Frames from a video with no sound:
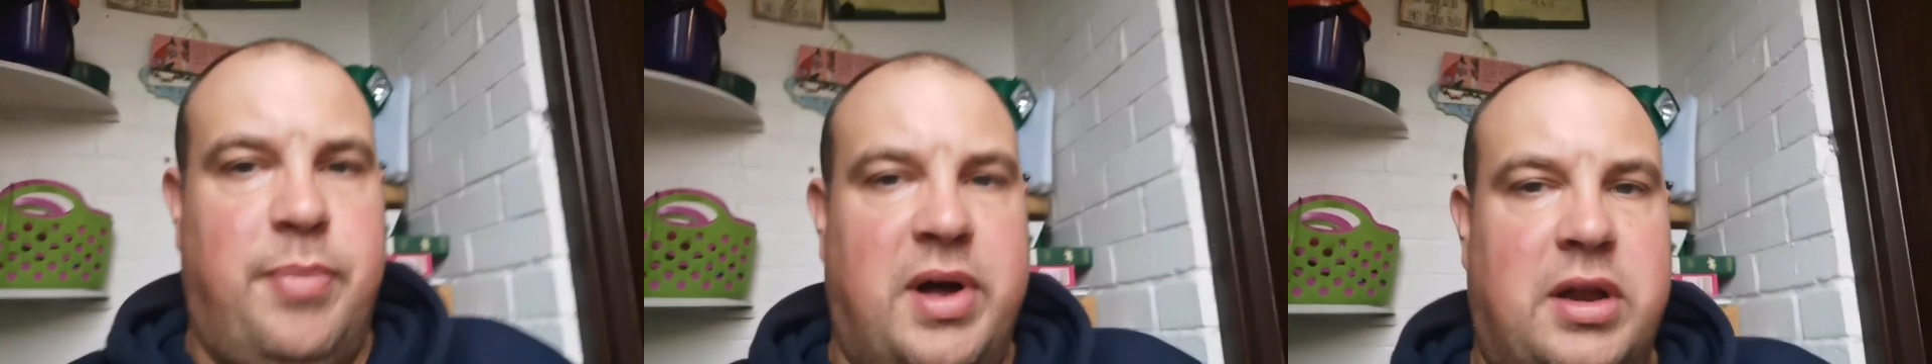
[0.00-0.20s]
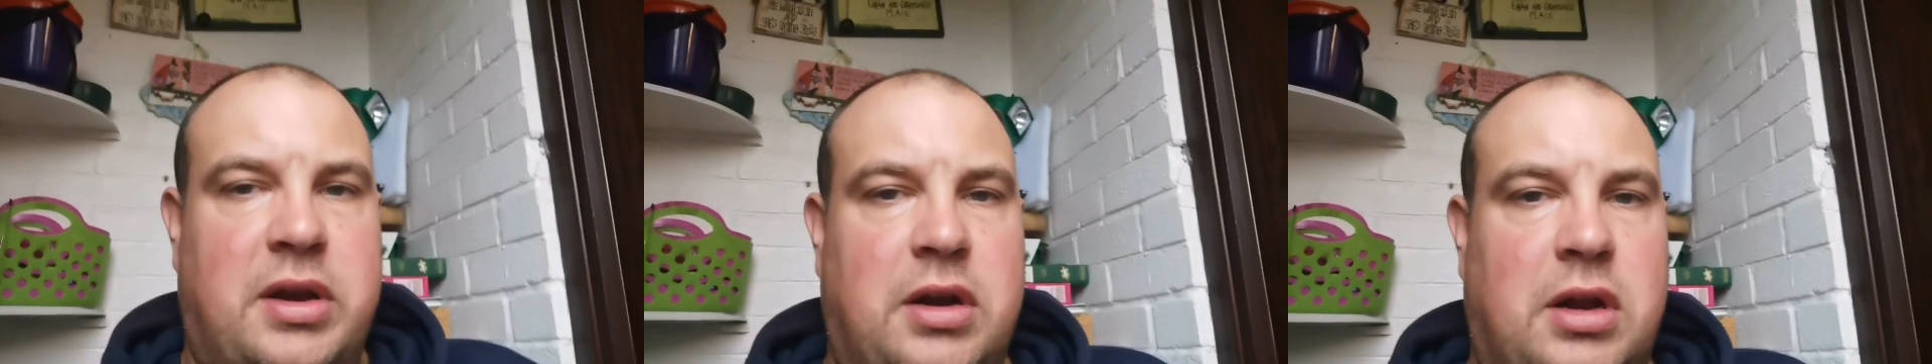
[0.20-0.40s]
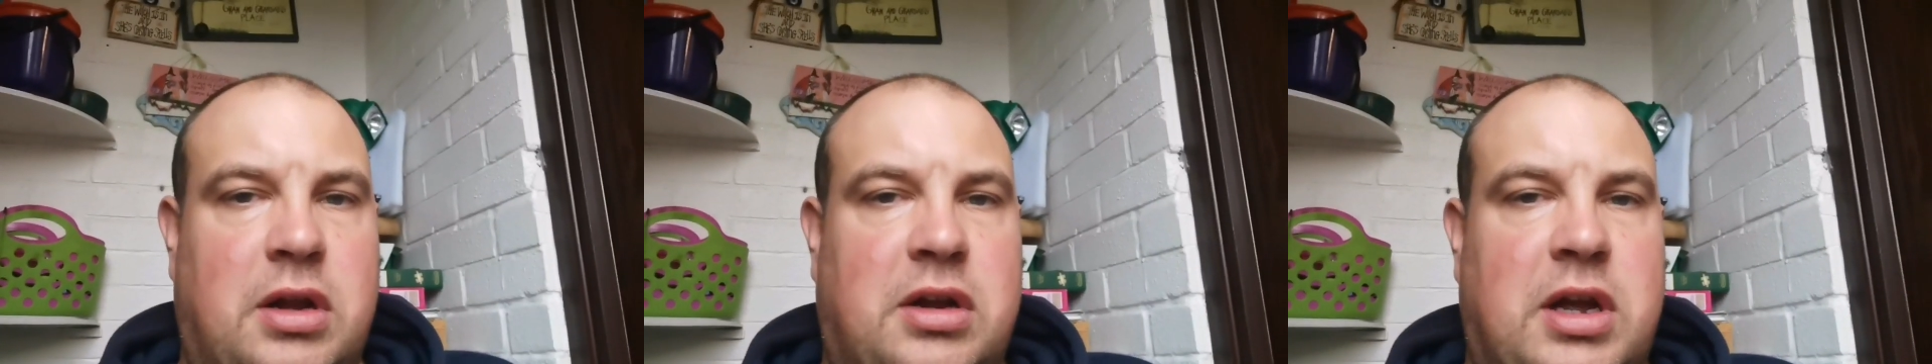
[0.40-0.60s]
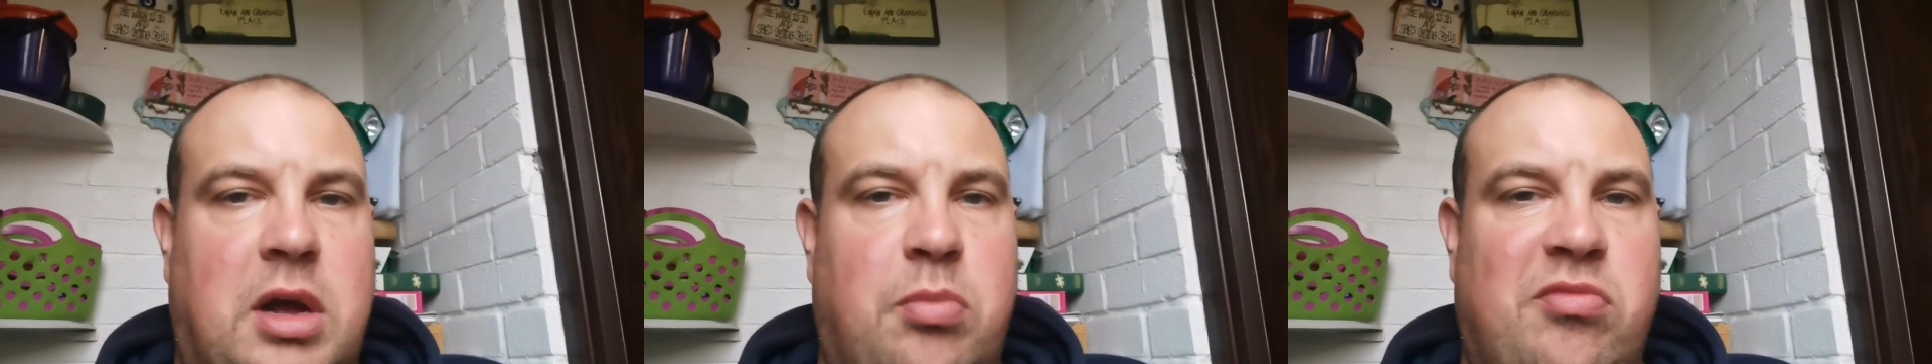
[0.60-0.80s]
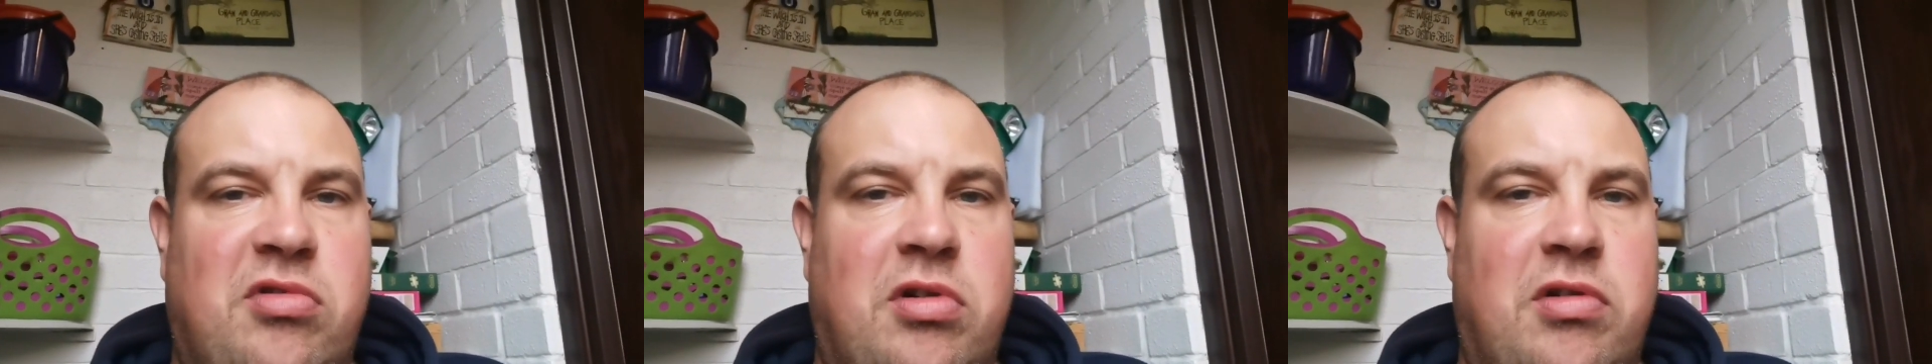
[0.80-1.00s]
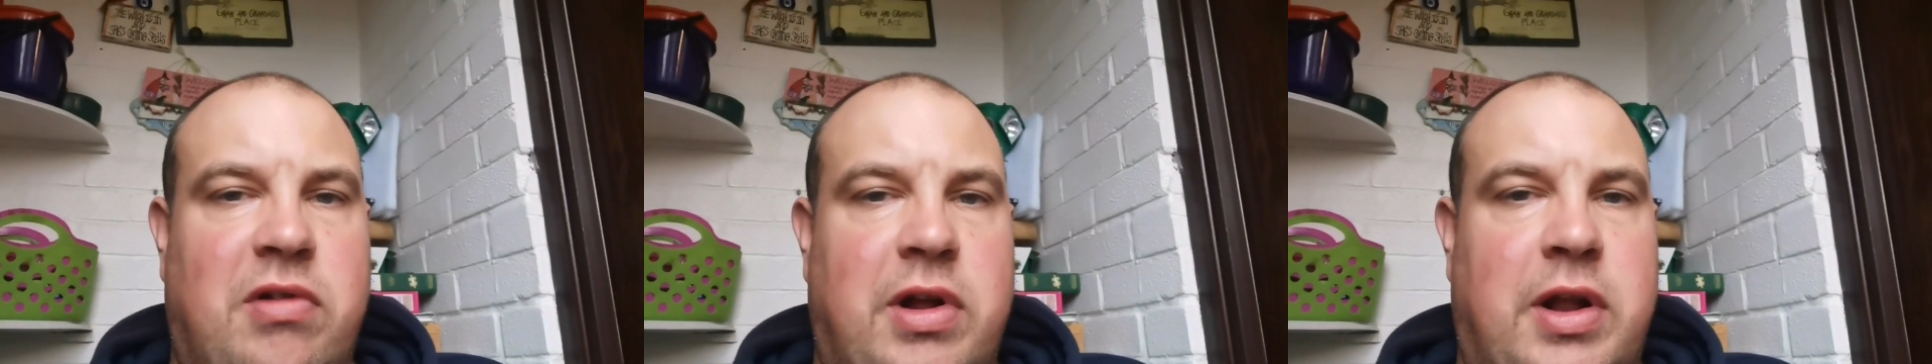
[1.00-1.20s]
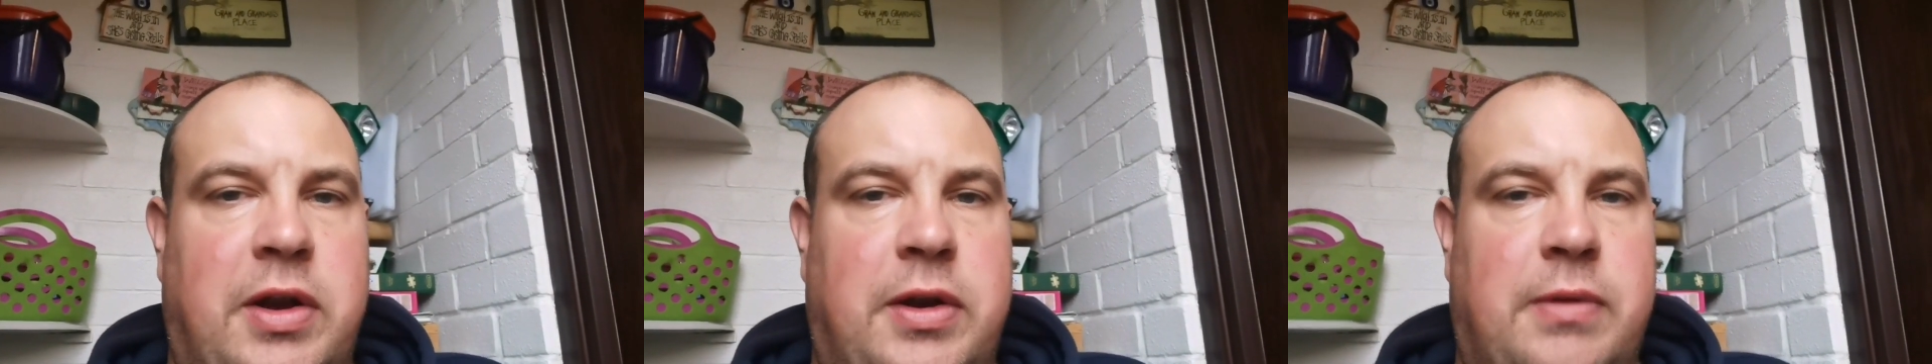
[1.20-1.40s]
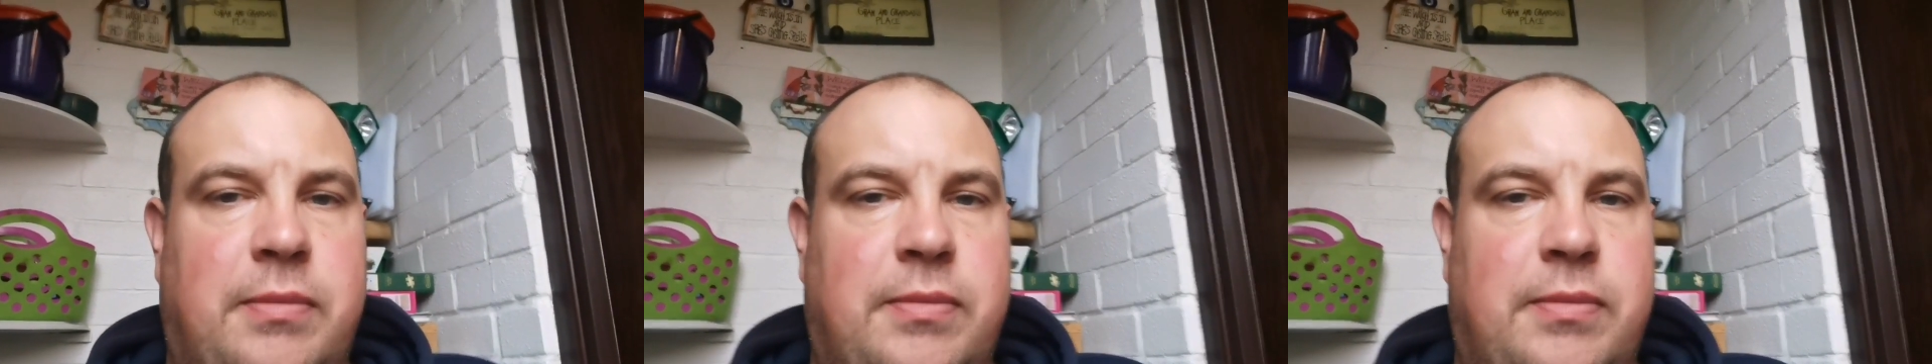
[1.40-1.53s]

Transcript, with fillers: pan camera around.